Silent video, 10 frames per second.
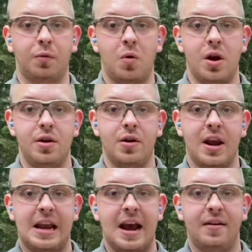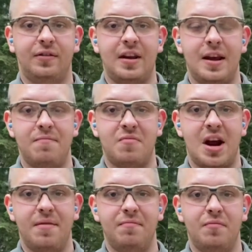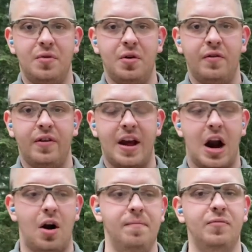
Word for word: One you can kind of see right over there.